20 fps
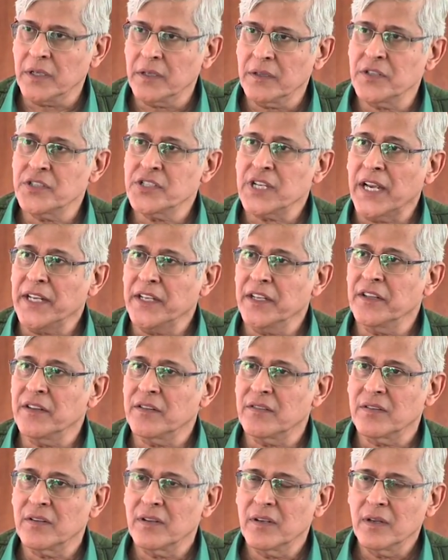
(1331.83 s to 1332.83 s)
the
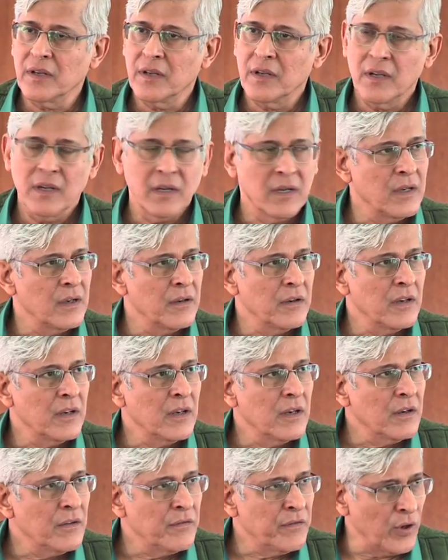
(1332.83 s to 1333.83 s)
Chinese
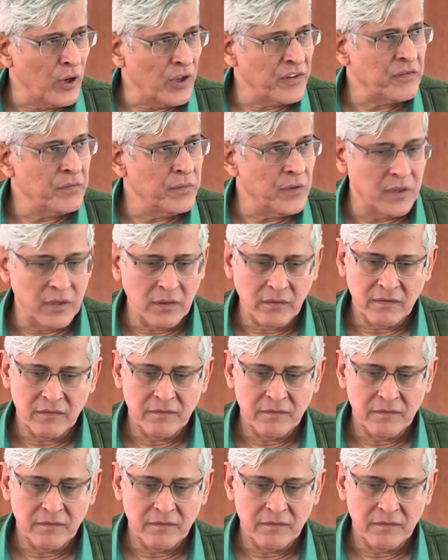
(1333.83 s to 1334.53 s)
philosopher,